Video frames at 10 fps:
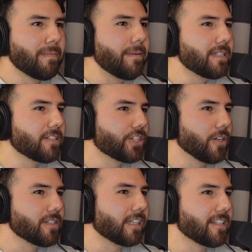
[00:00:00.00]
Maybe it just
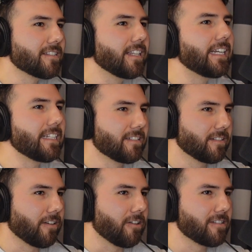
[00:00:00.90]
shows that the cities
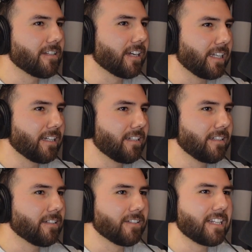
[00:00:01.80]
are sucking.
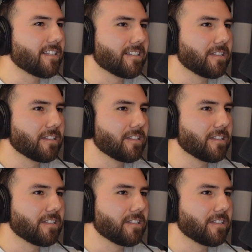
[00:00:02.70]
You know, they just